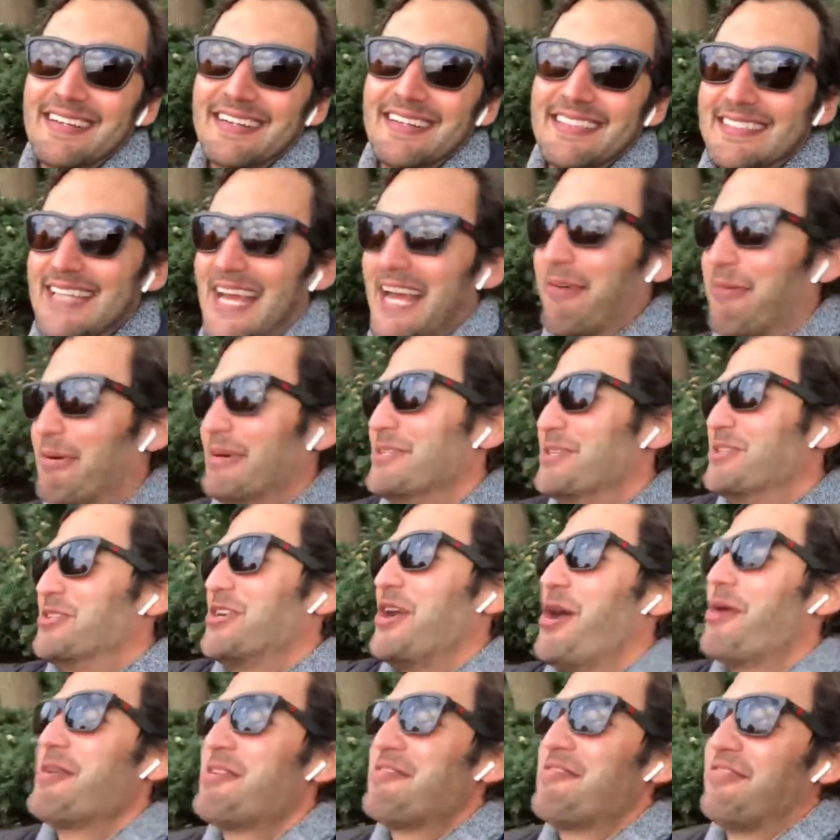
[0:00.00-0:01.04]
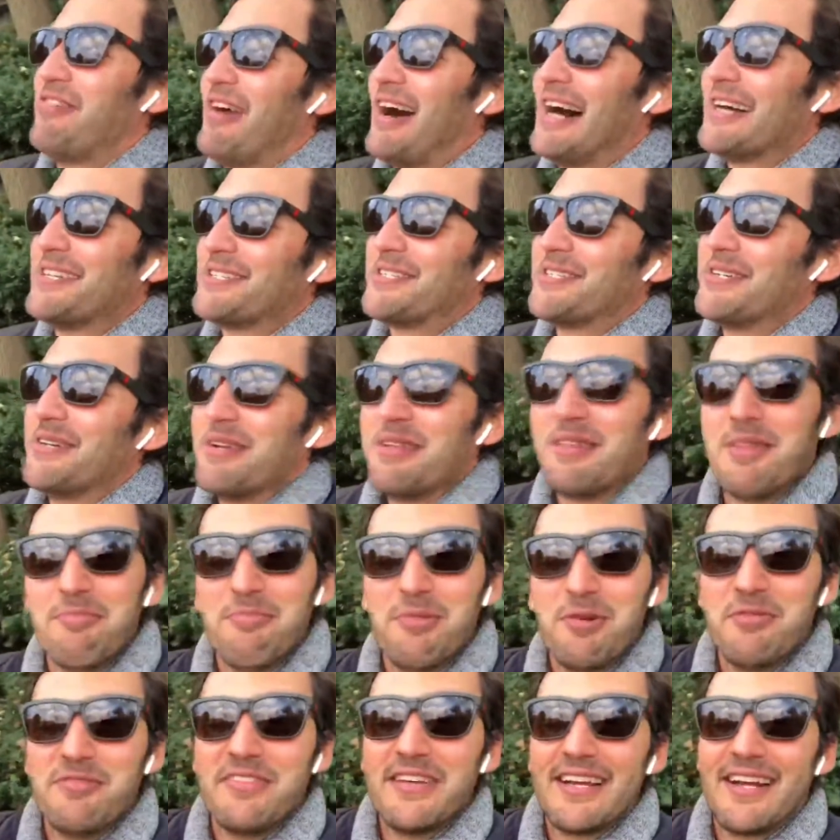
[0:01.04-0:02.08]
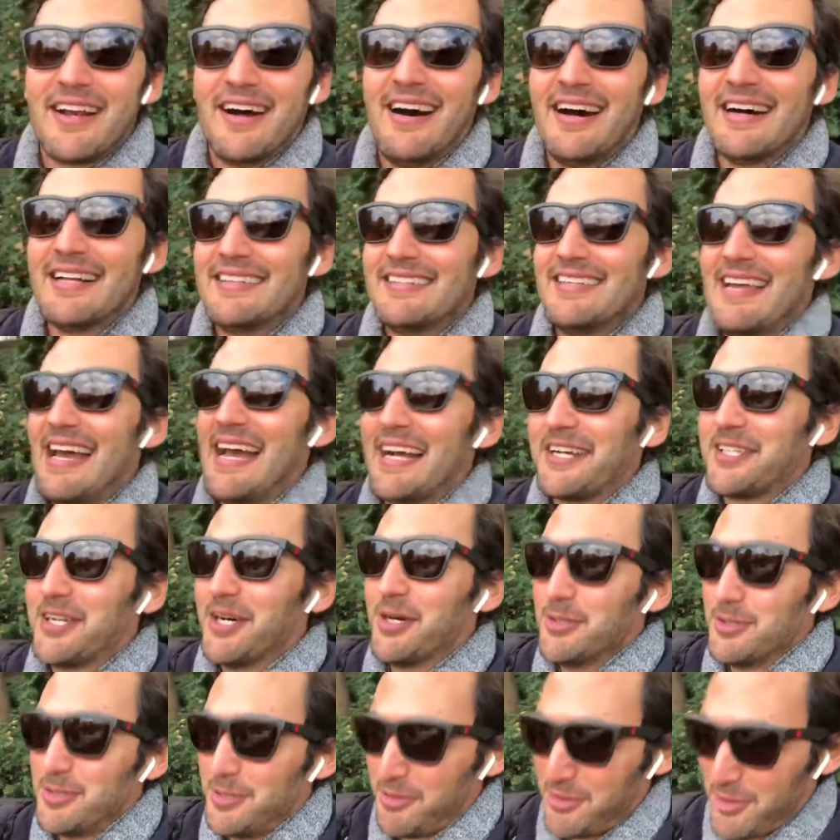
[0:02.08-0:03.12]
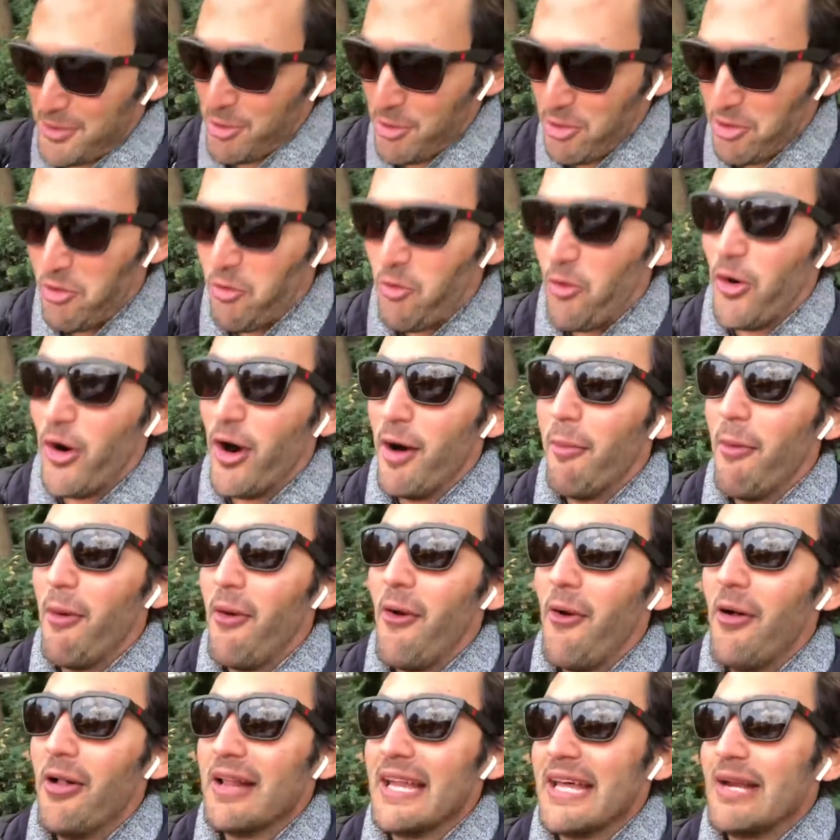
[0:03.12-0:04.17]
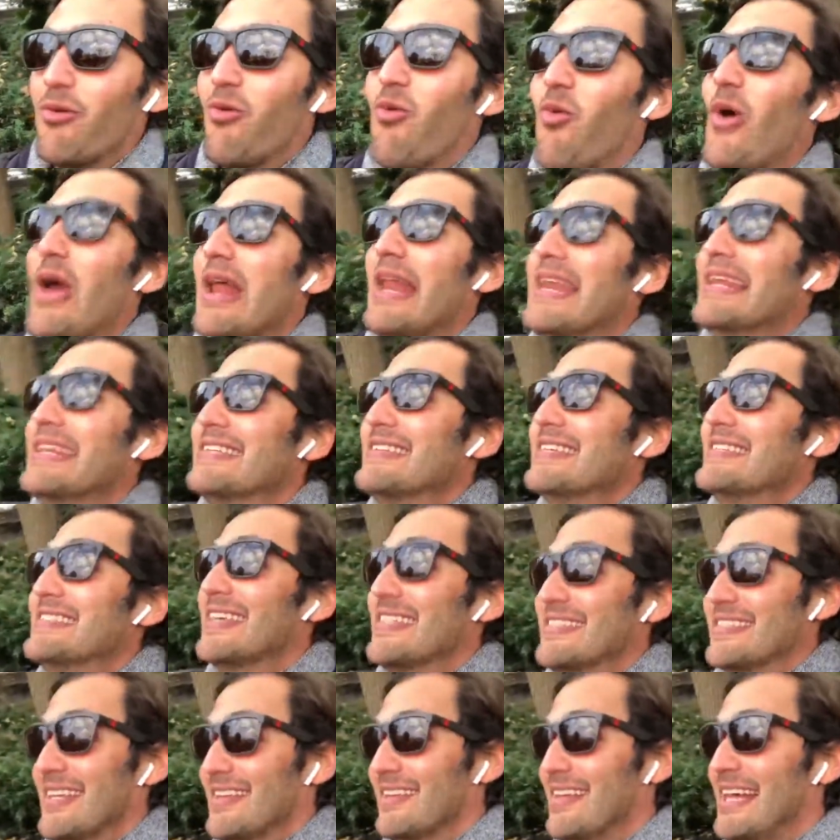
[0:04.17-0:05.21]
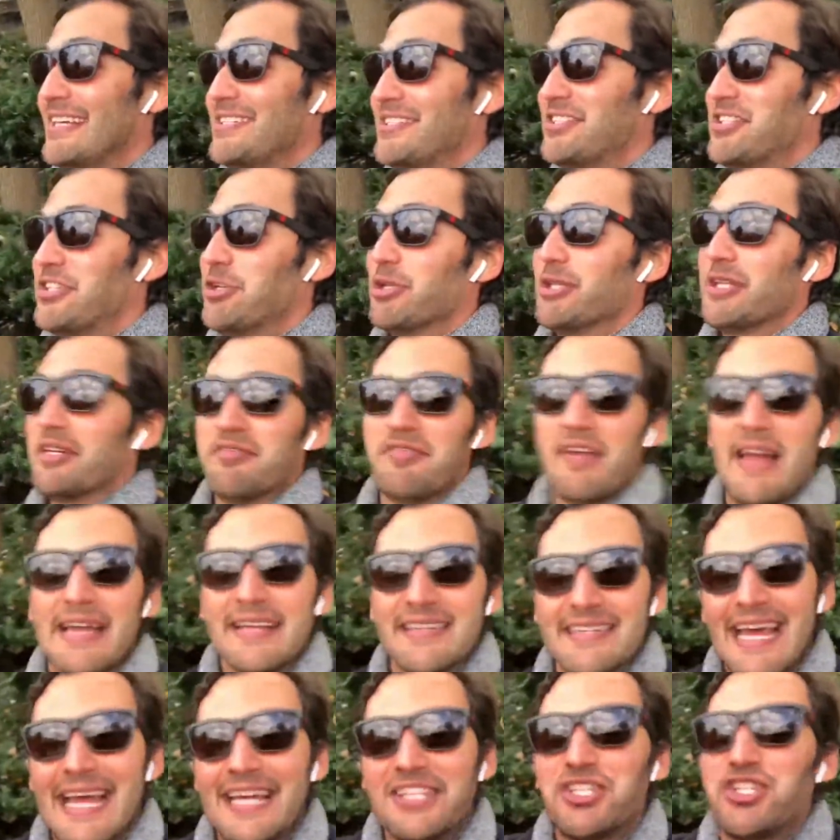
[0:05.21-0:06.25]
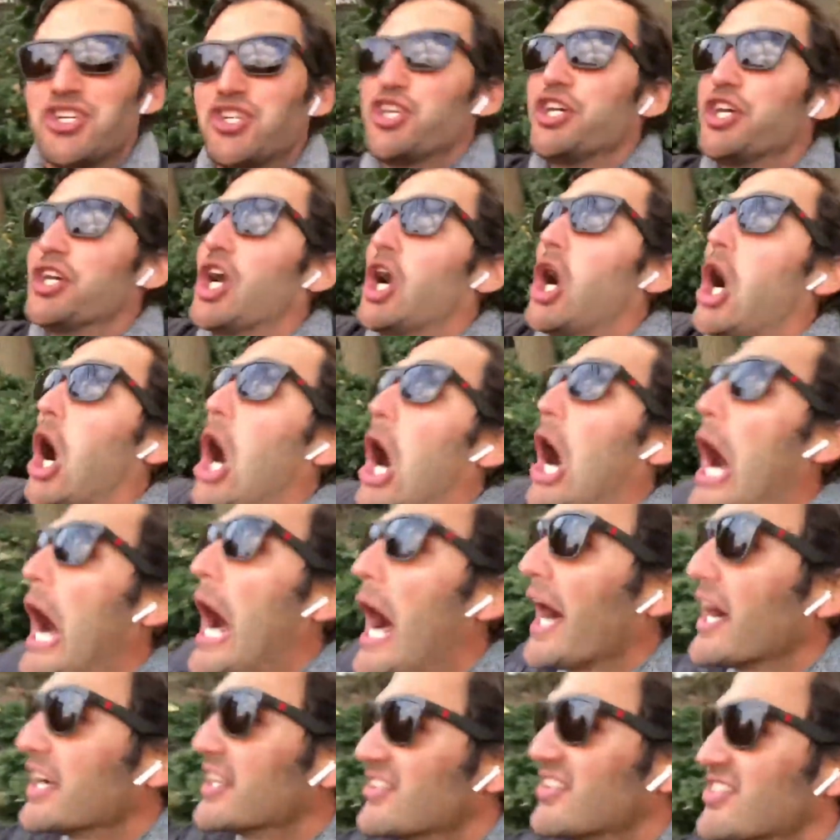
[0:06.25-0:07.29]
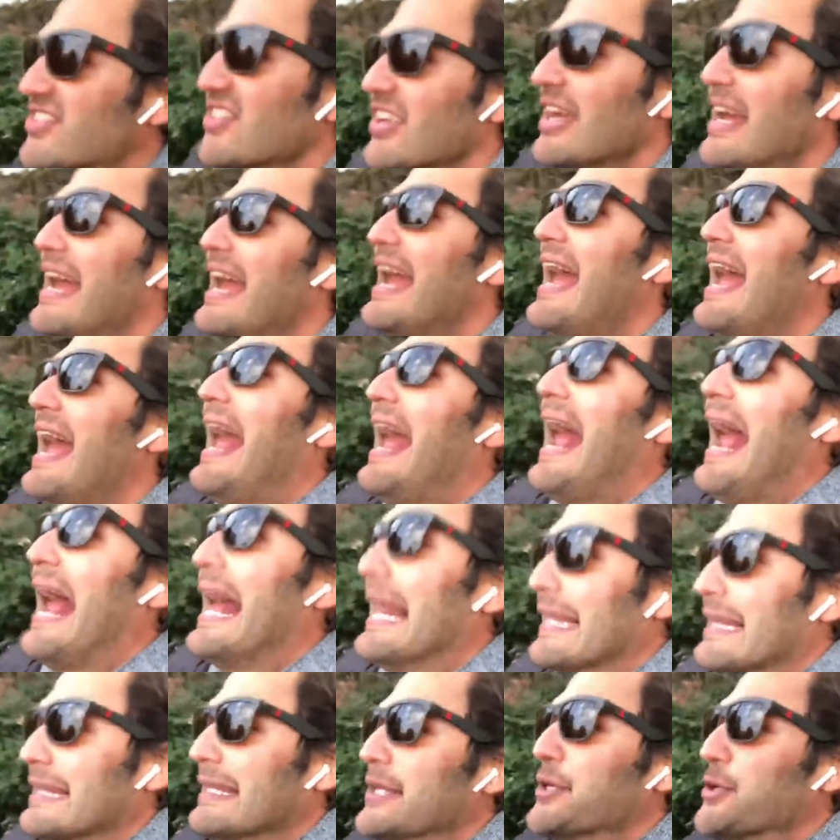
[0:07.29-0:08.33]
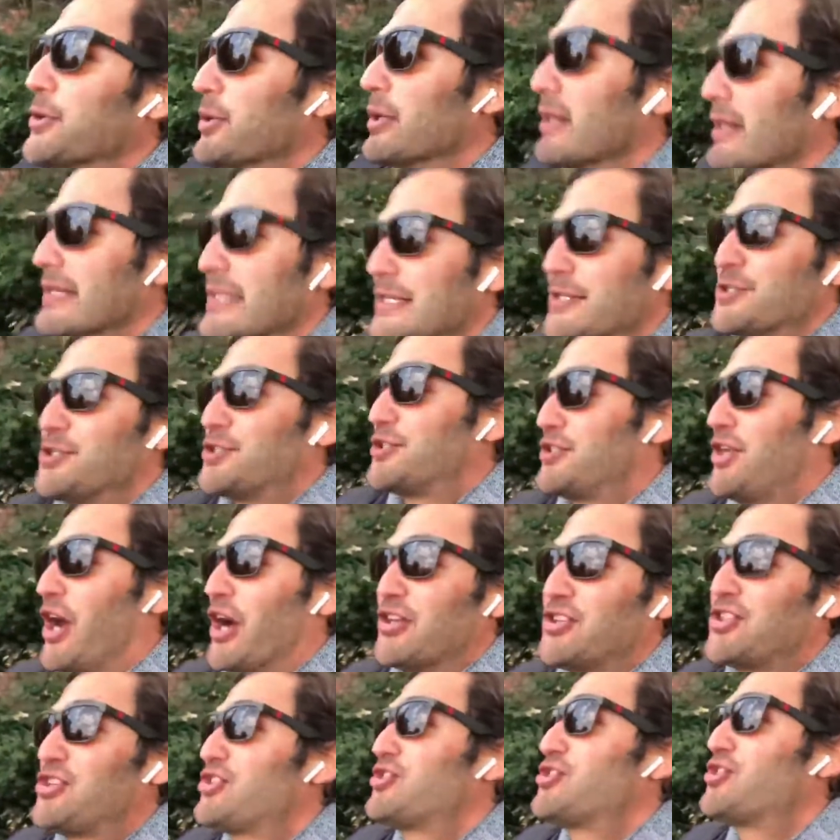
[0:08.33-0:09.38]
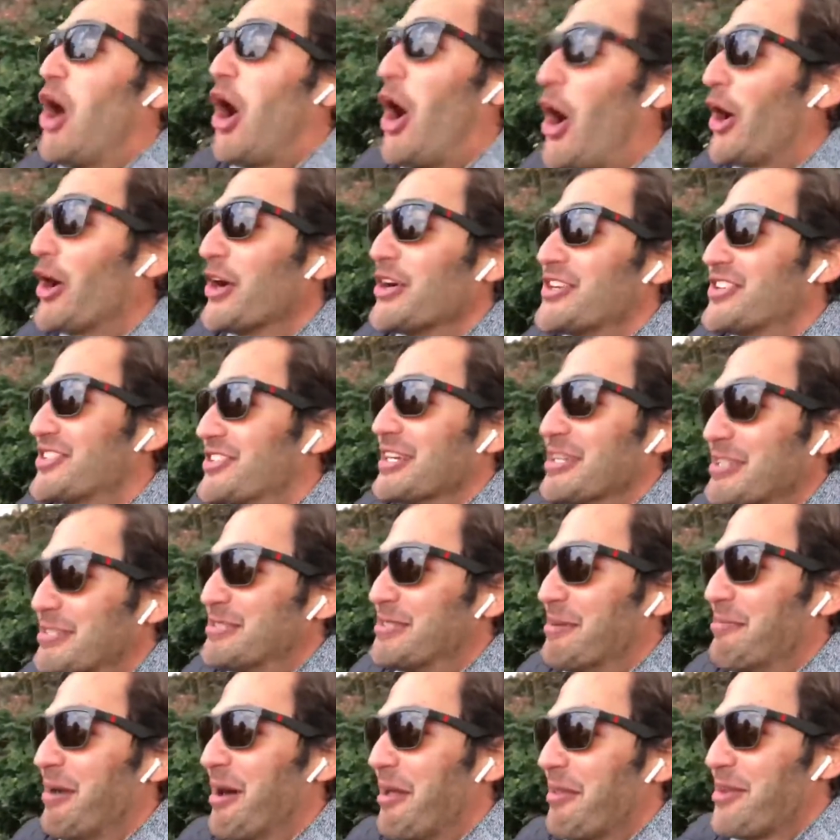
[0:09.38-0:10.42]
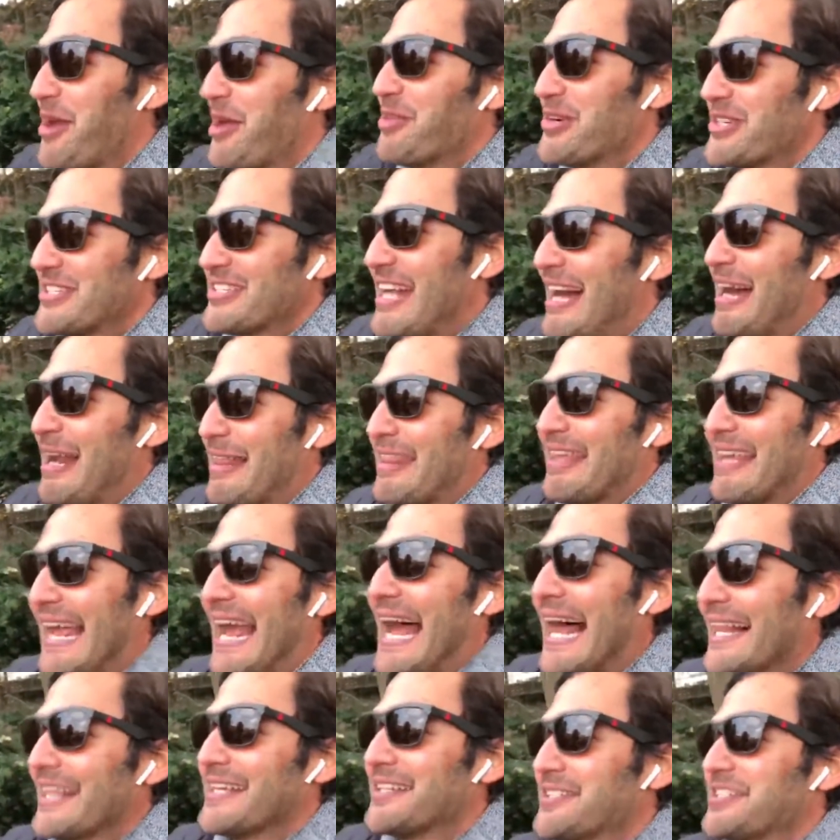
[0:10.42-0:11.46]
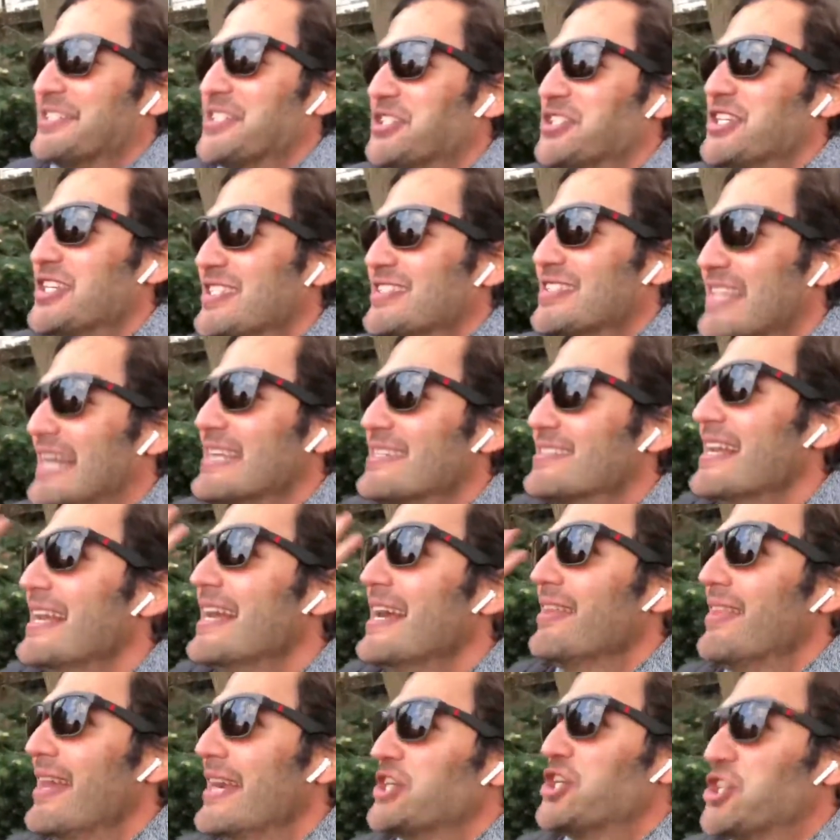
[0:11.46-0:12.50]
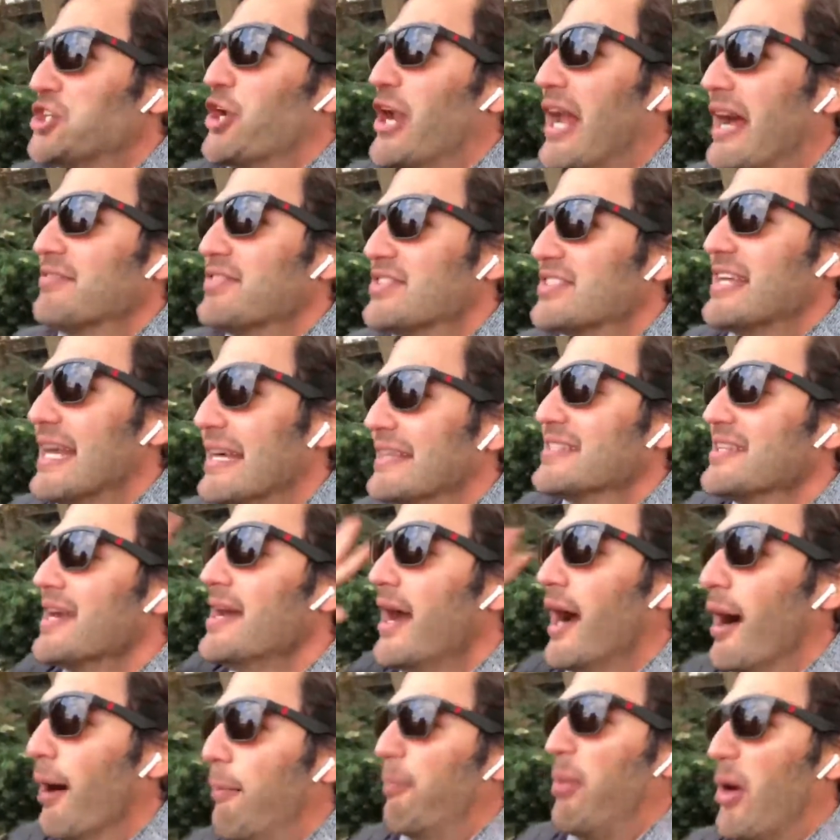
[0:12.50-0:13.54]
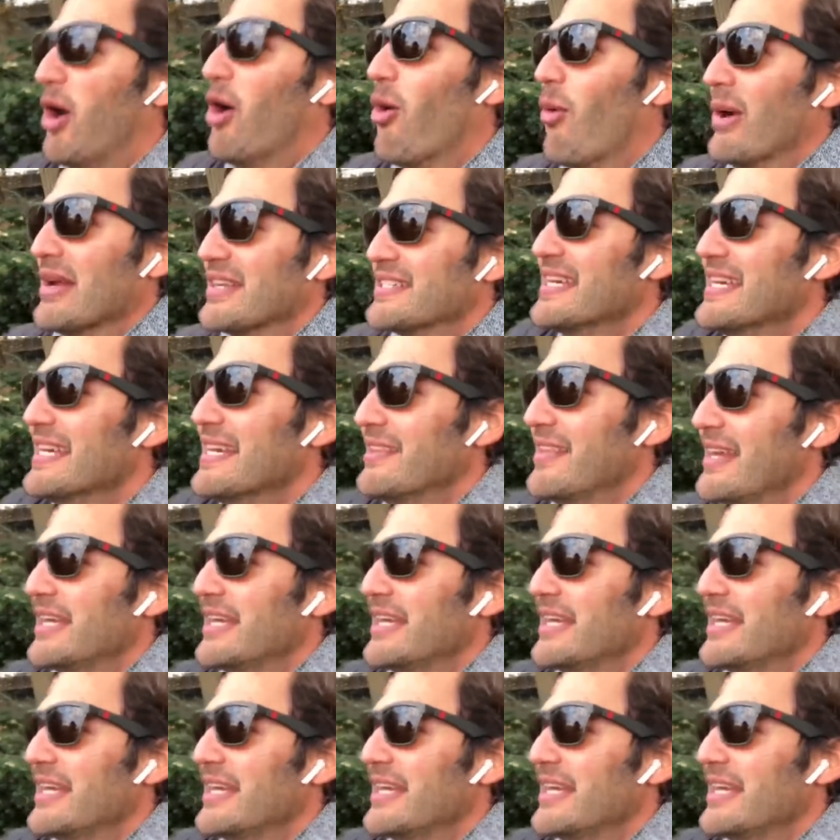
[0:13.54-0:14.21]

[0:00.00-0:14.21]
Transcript: It's like when Jodie Foster in the movie Contact goes through the wormhole and witnesses a celestial event as she gawks at literally a star system on the other side of the galaxy. She says they should have sent a poet.